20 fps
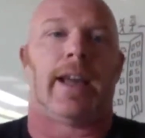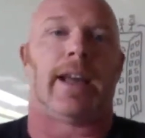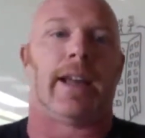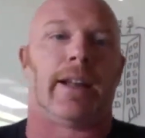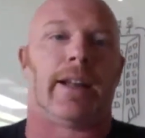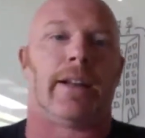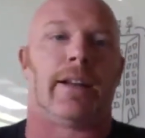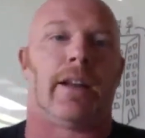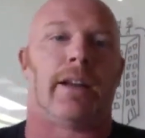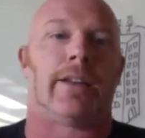
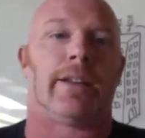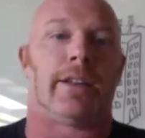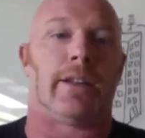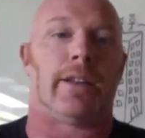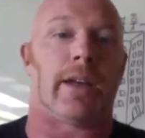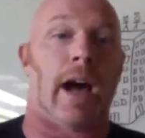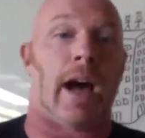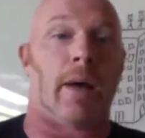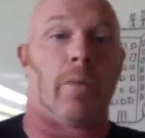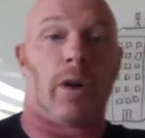And
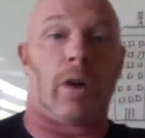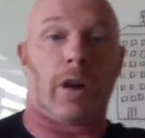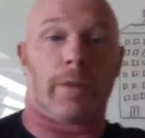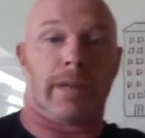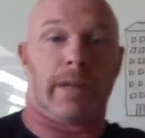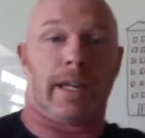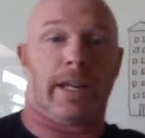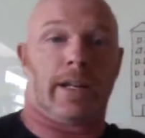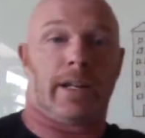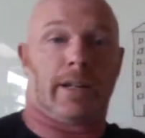I
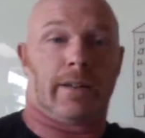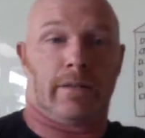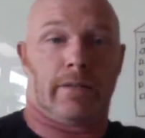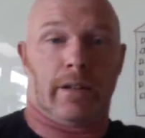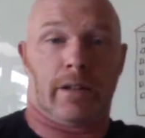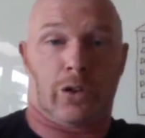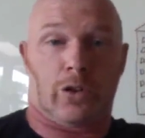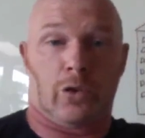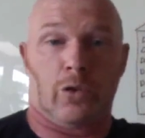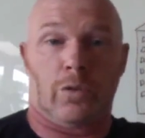want to be in
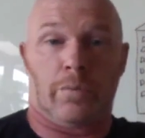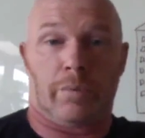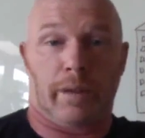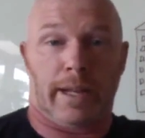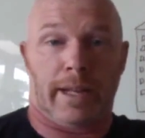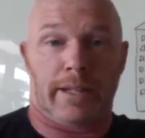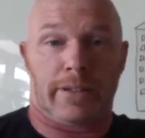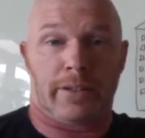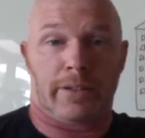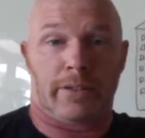a cool
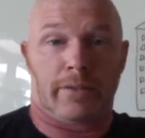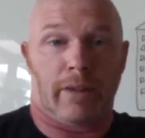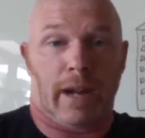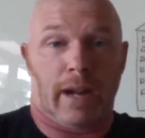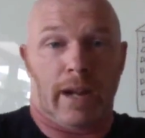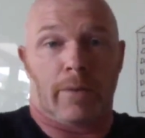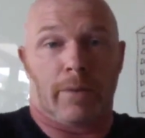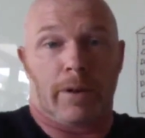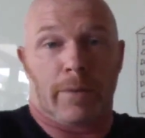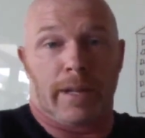place,
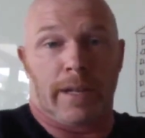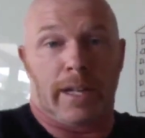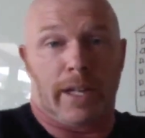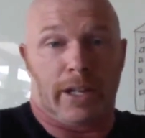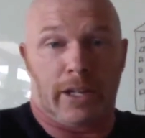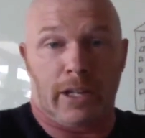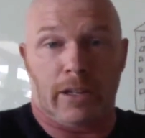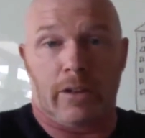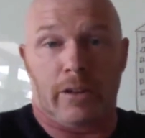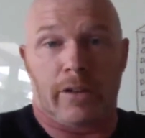right? I want to be
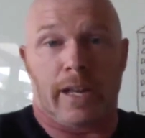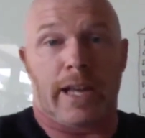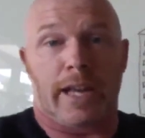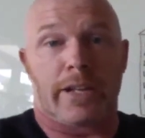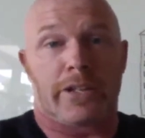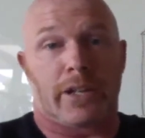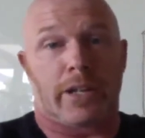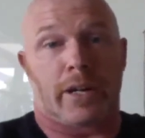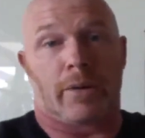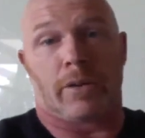in a good
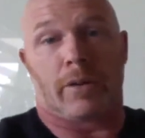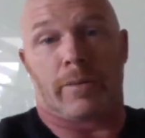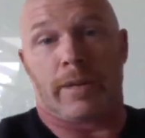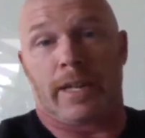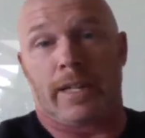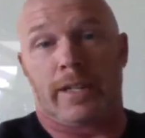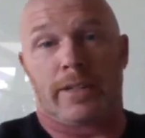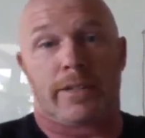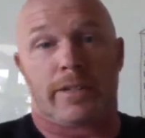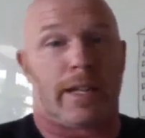location. I want
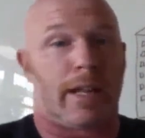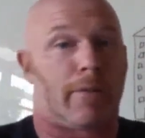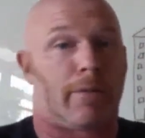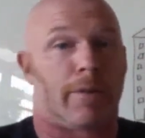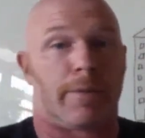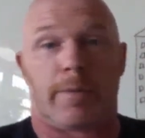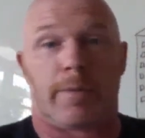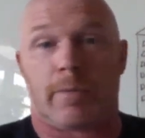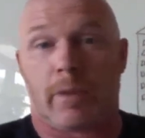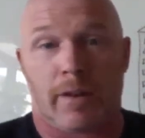to be in the city.
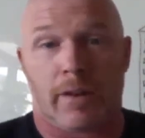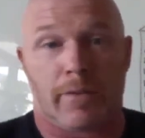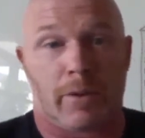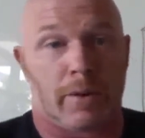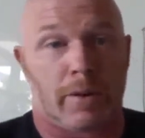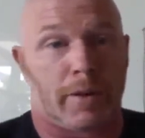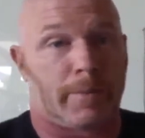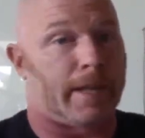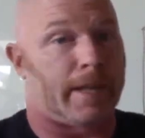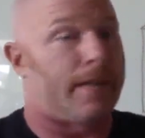I want to be
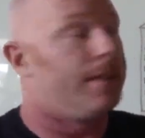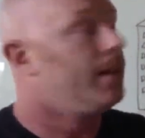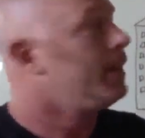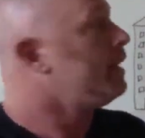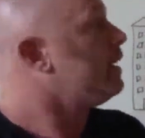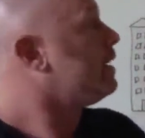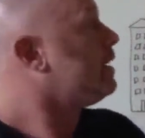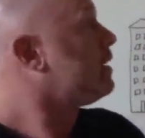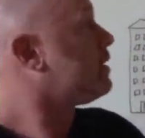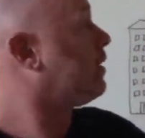wherever I want to be.
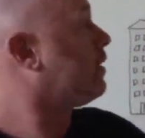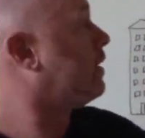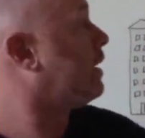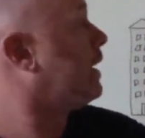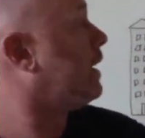So